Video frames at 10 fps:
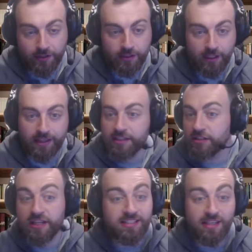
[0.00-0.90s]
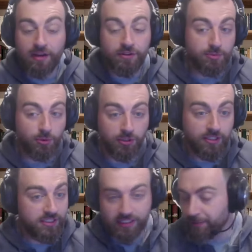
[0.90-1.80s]
Like that's that's in every sport.
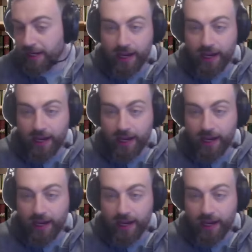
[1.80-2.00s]
This is the same in